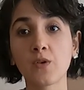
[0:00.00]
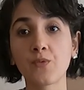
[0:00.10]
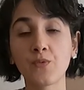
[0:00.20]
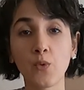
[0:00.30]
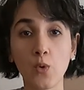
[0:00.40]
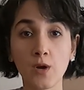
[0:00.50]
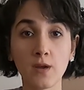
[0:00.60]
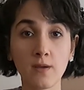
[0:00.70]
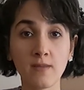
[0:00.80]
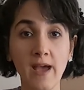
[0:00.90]
for
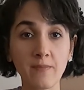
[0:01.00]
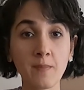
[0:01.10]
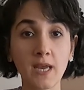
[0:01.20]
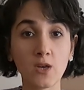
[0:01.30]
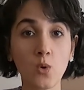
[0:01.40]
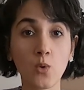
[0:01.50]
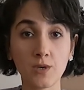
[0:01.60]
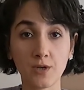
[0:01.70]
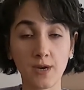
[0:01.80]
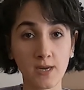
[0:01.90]
that main
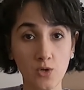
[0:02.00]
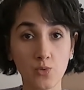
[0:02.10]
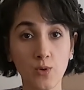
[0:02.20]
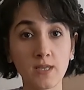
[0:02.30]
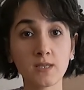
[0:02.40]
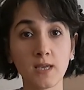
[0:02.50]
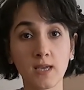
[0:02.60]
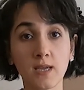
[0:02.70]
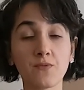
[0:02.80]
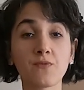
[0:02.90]
owner, and you're
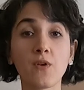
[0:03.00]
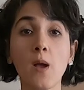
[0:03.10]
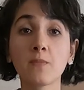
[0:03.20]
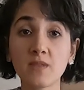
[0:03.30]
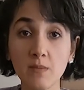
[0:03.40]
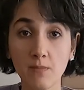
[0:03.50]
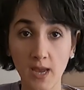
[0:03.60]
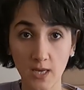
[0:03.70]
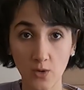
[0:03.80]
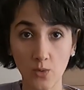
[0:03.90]
renting it from the
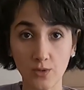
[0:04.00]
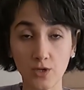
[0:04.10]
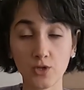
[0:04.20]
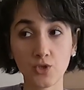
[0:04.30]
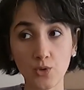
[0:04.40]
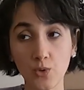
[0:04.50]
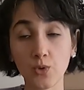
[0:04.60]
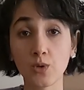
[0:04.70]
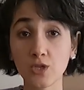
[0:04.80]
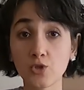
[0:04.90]
main owner. So
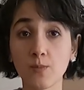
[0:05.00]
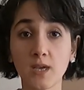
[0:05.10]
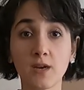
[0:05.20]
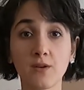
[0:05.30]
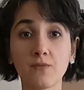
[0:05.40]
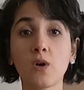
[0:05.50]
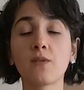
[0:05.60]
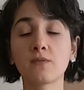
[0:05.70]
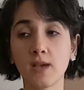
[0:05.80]
you need to be careful of